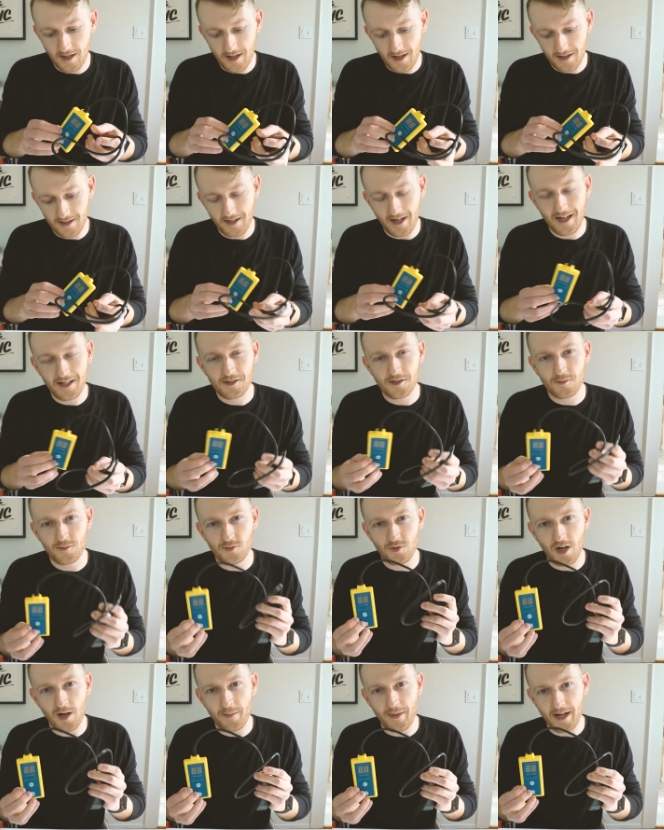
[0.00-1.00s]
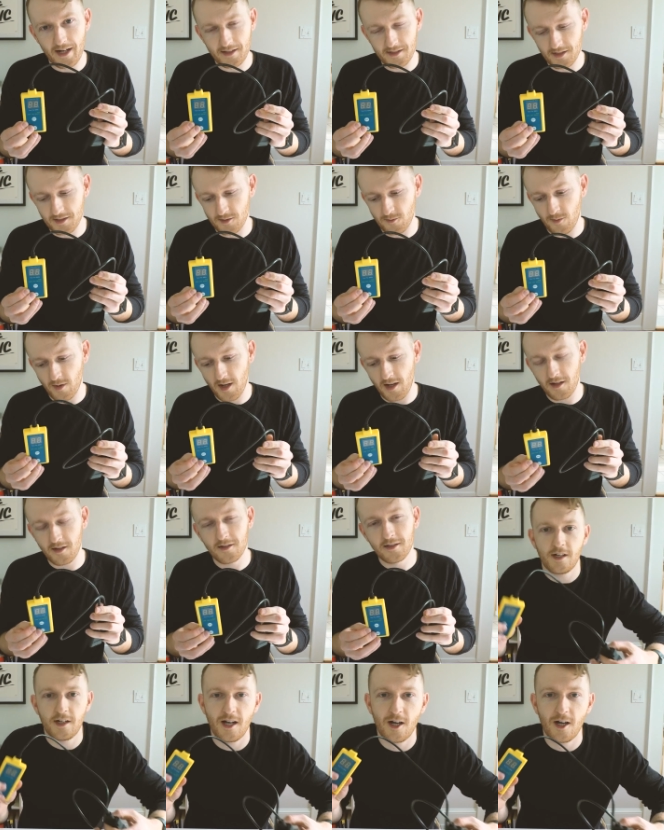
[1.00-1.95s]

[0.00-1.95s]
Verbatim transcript: Uh, it has some drawbacks as well.